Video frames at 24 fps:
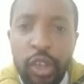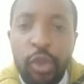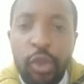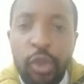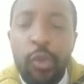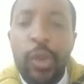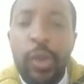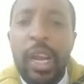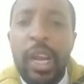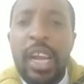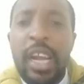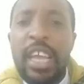
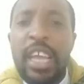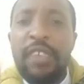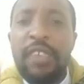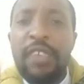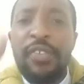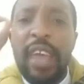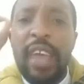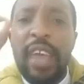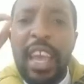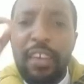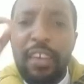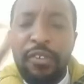will
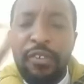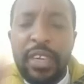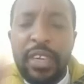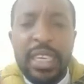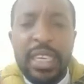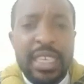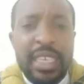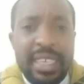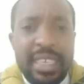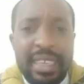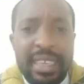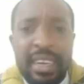leave
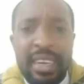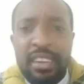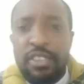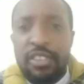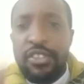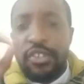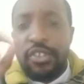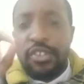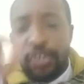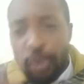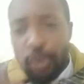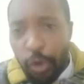evidence that is
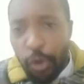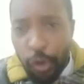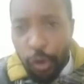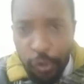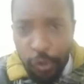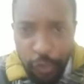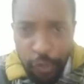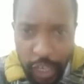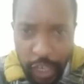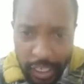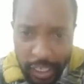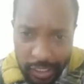so
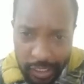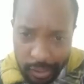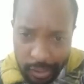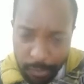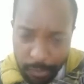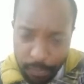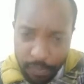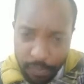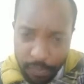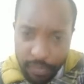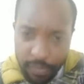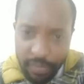obvious.
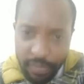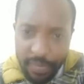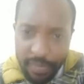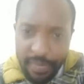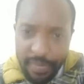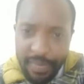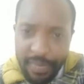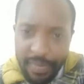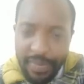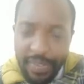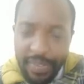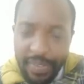
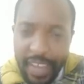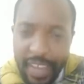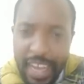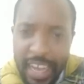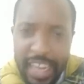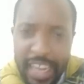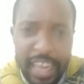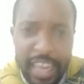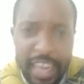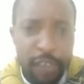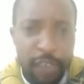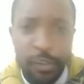
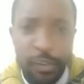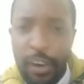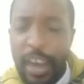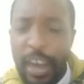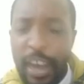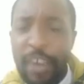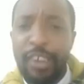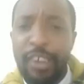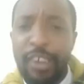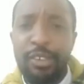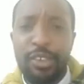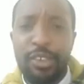And therefore,
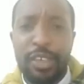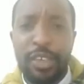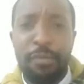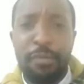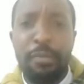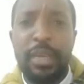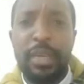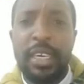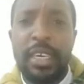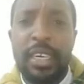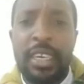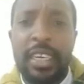I want to
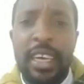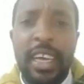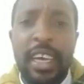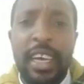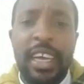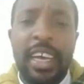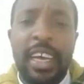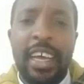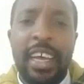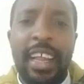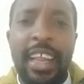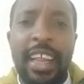submit
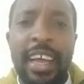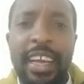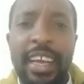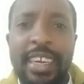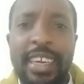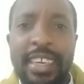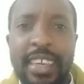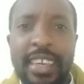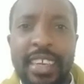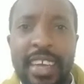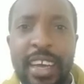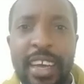
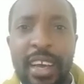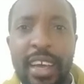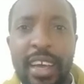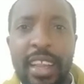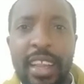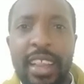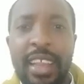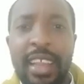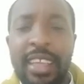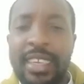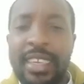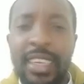that
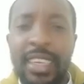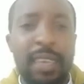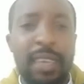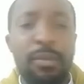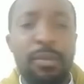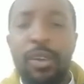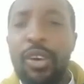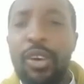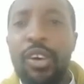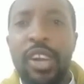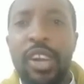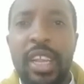the
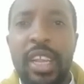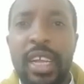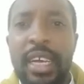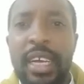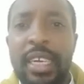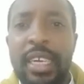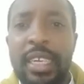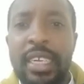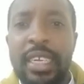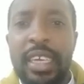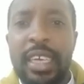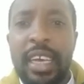same God
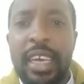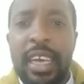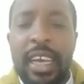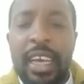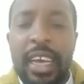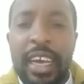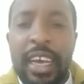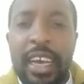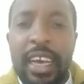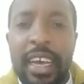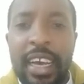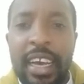that
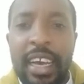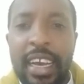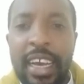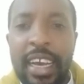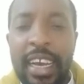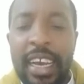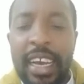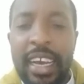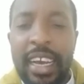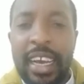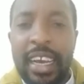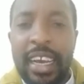
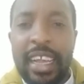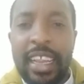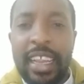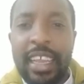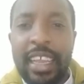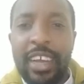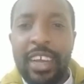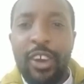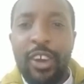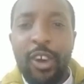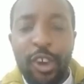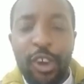
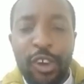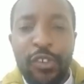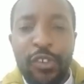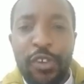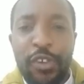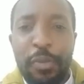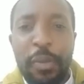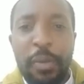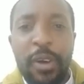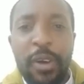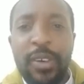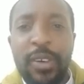the God of
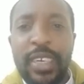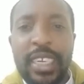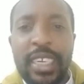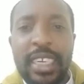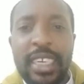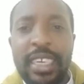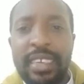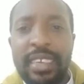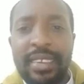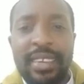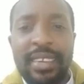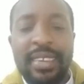the
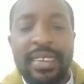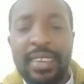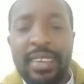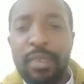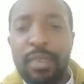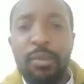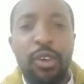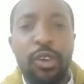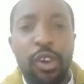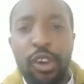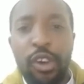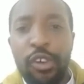mountain is the
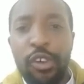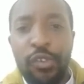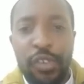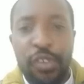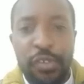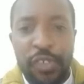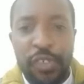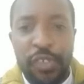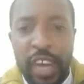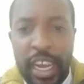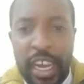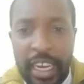same God of the
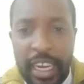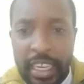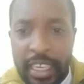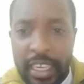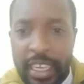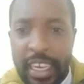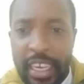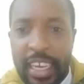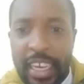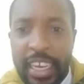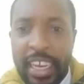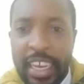valley,
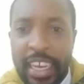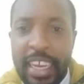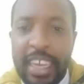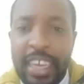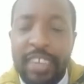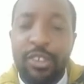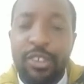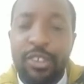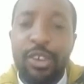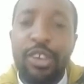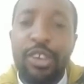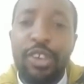and
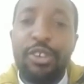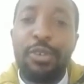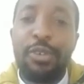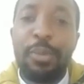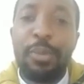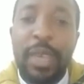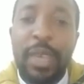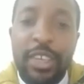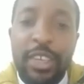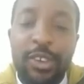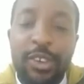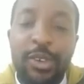He's going to
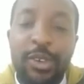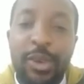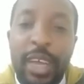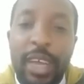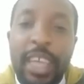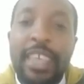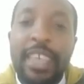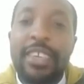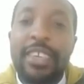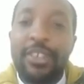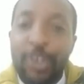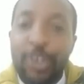make sure
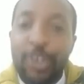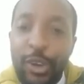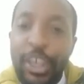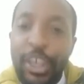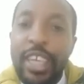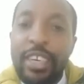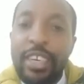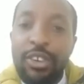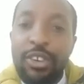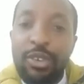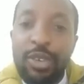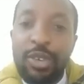He is
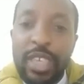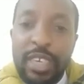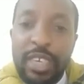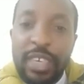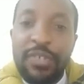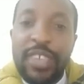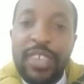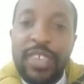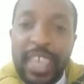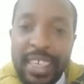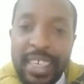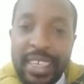going to
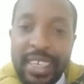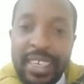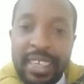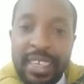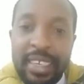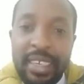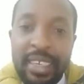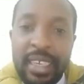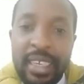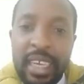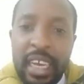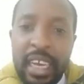give
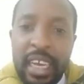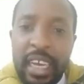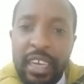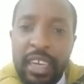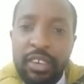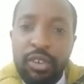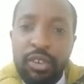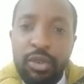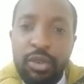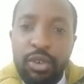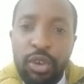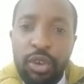justice
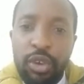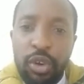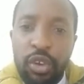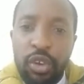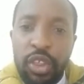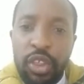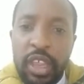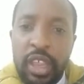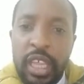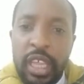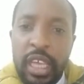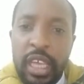to
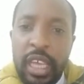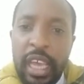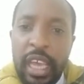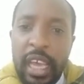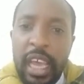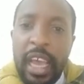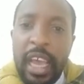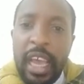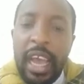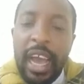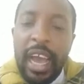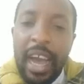Dorothy,
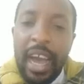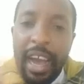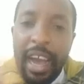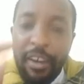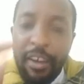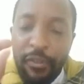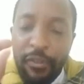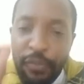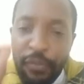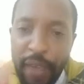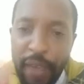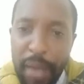her
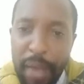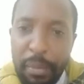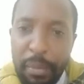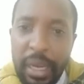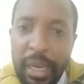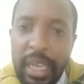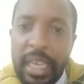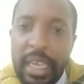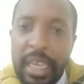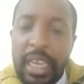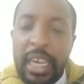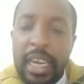
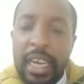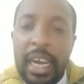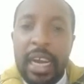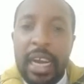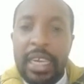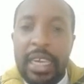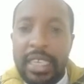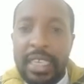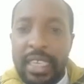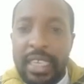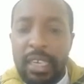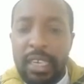family,
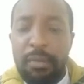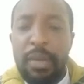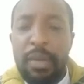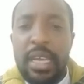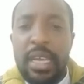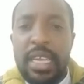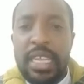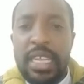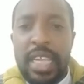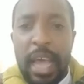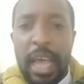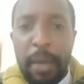her
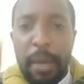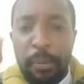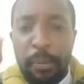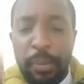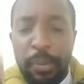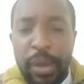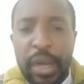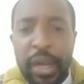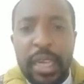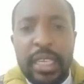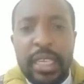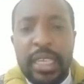siblings, her
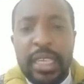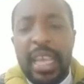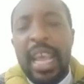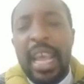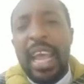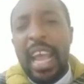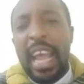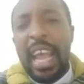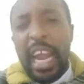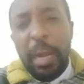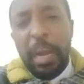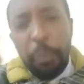parents,
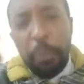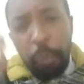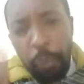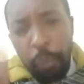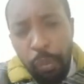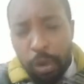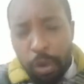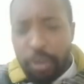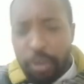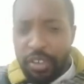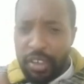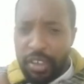and
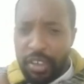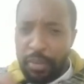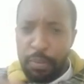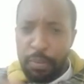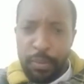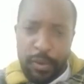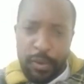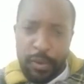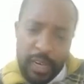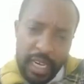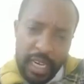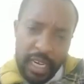most
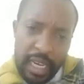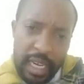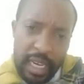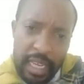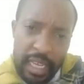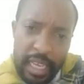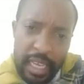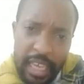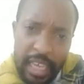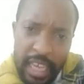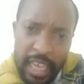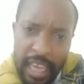importantly,
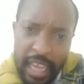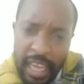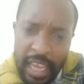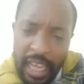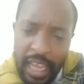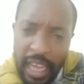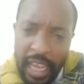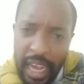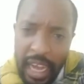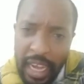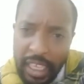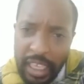
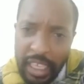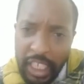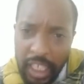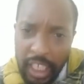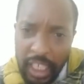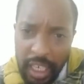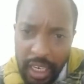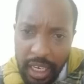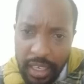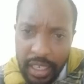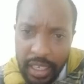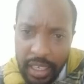her
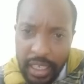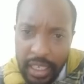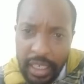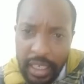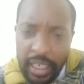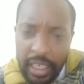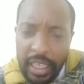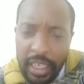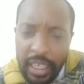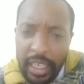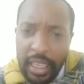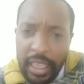children,
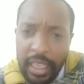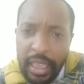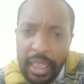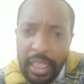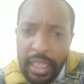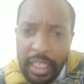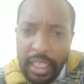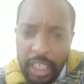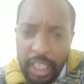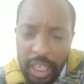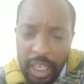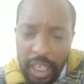
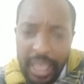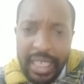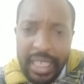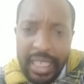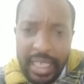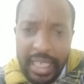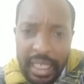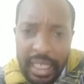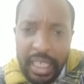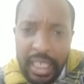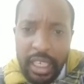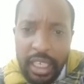the
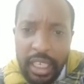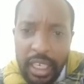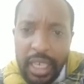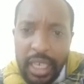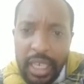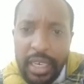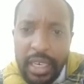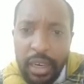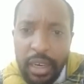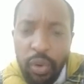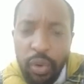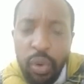6
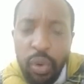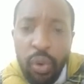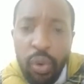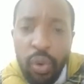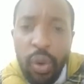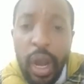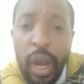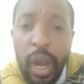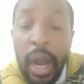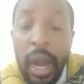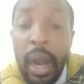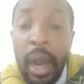children
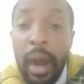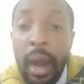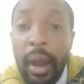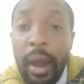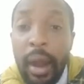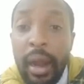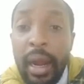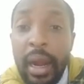who are,